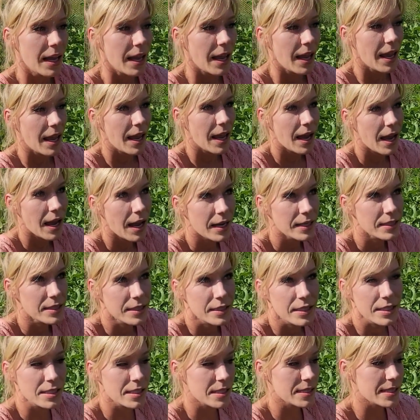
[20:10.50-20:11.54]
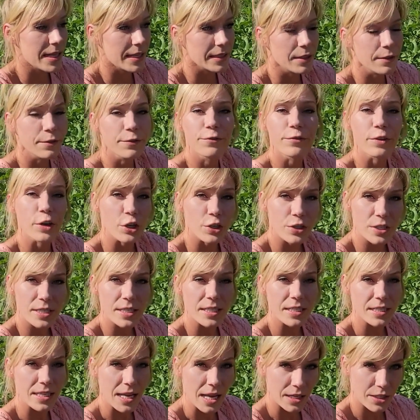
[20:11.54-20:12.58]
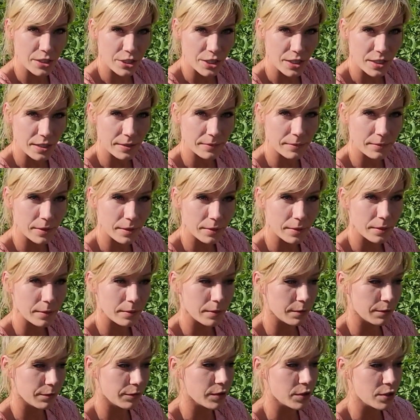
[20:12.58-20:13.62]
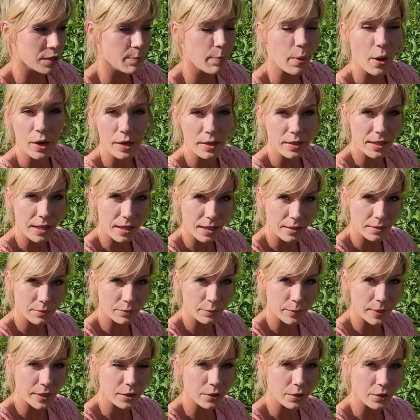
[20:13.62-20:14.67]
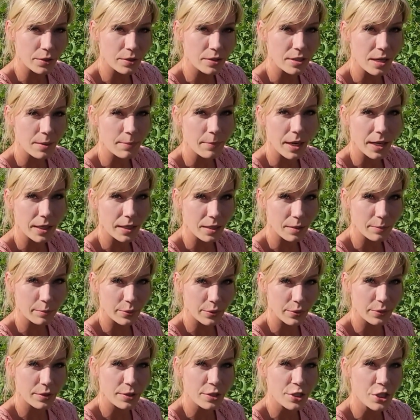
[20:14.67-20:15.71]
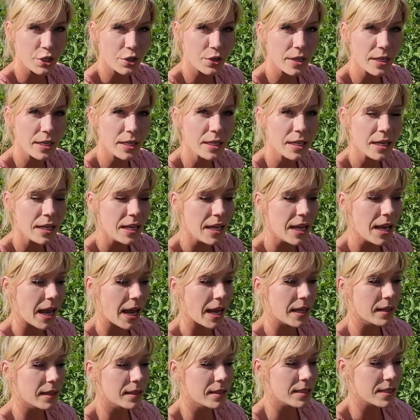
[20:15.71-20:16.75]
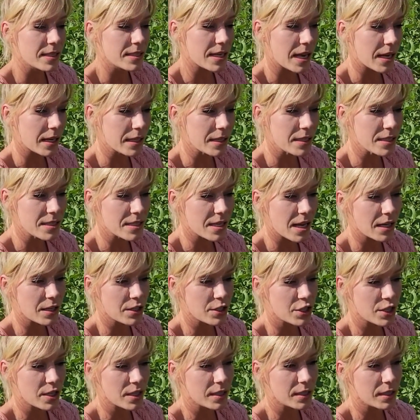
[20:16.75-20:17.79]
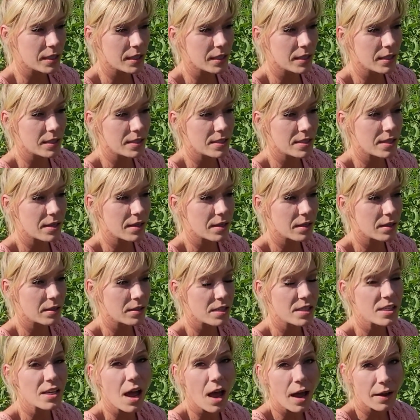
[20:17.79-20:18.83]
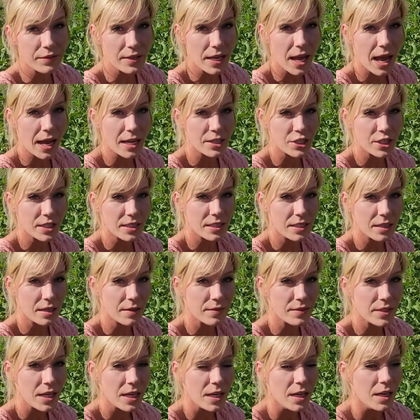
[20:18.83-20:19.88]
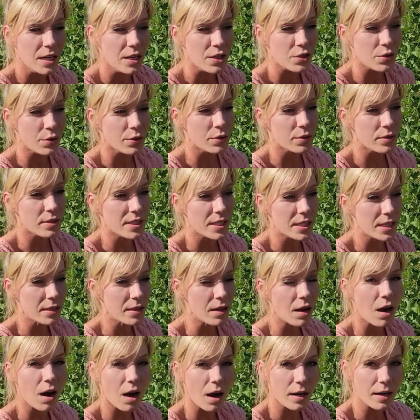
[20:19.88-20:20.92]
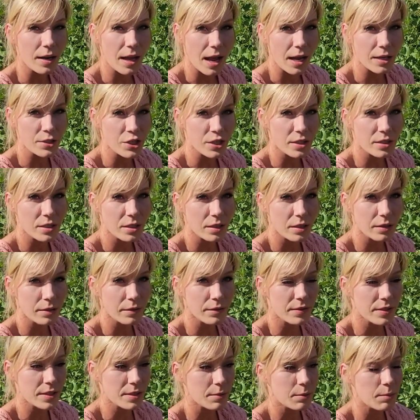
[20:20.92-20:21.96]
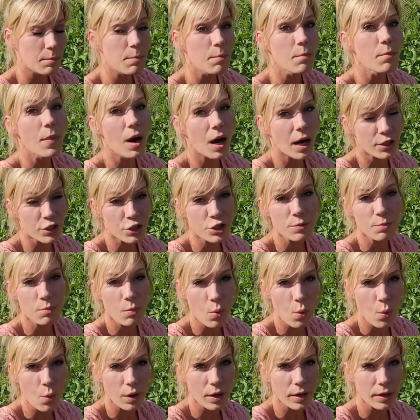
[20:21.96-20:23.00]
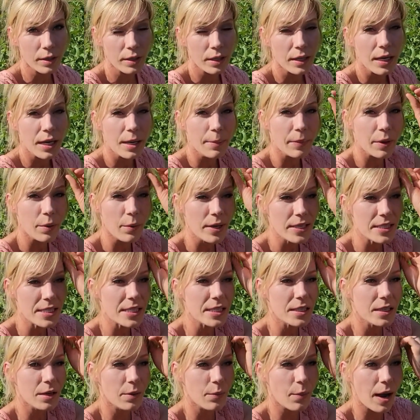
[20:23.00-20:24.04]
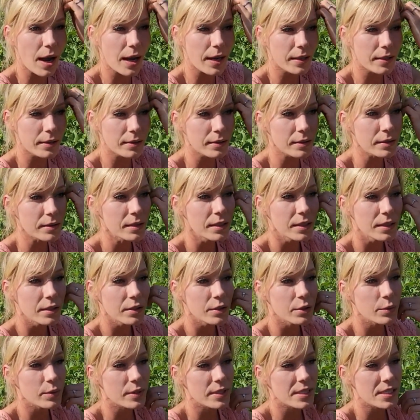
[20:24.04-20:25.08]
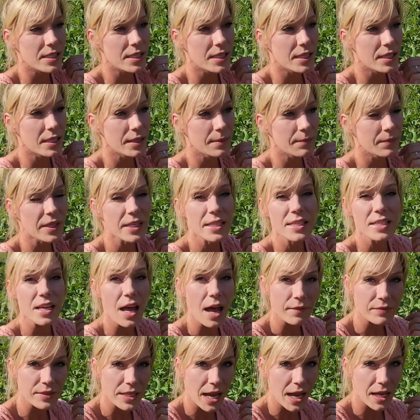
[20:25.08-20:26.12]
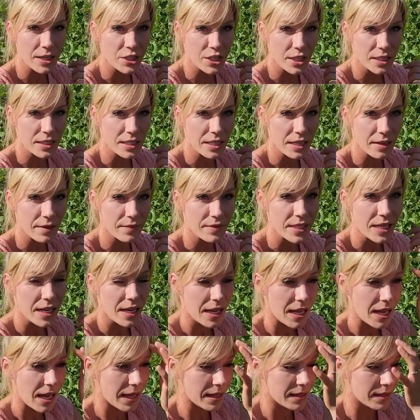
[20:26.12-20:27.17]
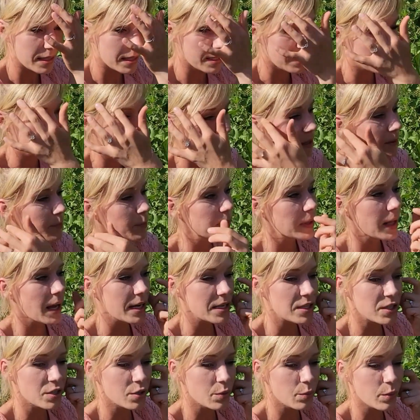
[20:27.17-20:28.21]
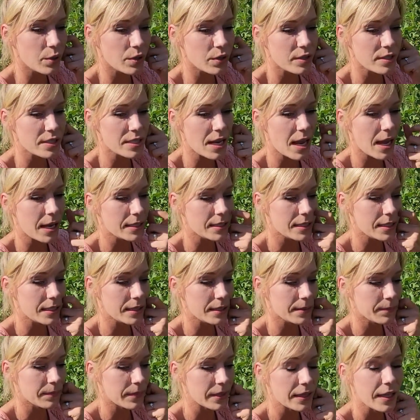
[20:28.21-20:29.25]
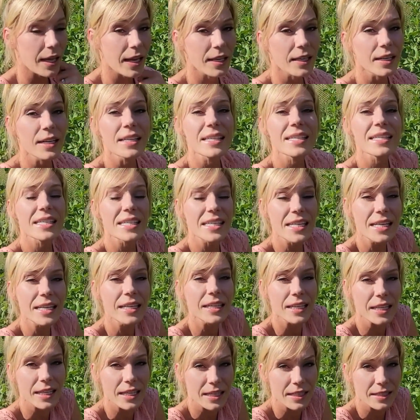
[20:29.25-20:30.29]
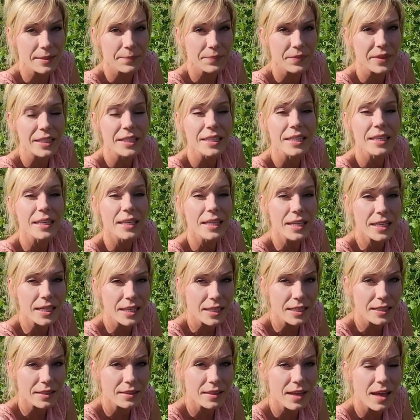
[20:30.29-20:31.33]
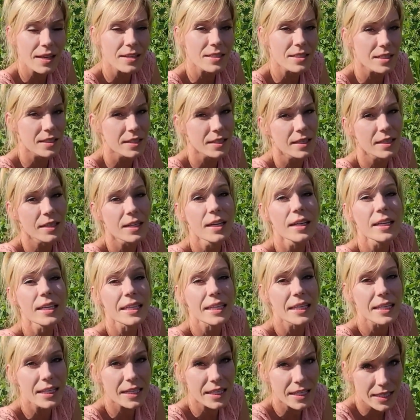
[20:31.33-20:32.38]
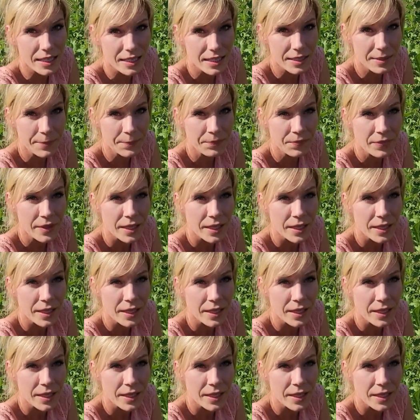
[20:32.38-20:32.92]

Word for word: And this is like the first section, the first part that we learned on my computer screen. And then the second section is the soft adjectives. So you'll see the hard adjectives much more, but once in a while you will see the soft adjectives. And this applies to words ending like sini, ni, ending in ni.